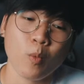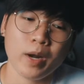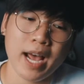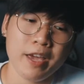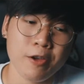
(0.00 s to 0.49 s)

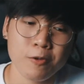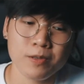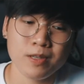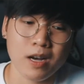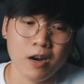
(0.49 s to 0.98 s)
What I
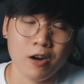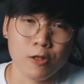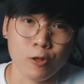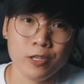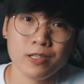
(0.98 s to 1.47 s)
use are
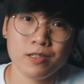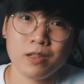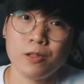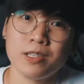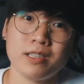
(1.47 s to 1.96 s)
LUTs.
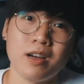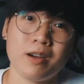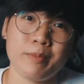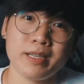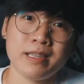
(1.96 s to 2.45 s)
LUTs
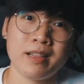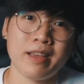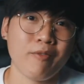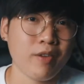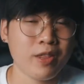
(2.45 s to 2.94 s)
are
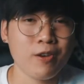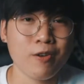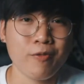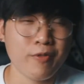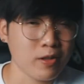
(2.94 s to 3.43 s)
basically
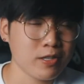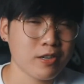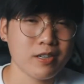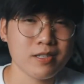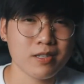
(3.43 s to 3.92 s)
video
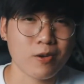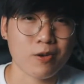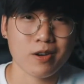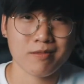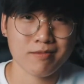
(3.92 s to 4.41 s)
filters
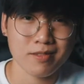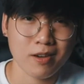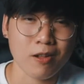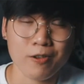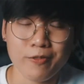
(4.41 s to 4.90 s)
or
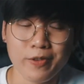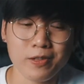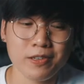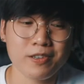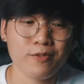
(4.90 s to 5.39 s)
color
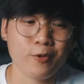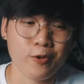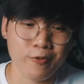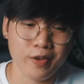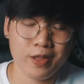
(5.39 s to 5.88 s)
filters
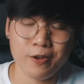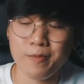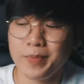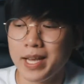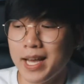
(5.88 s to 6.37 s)
for your
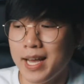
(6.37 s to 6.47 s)
video.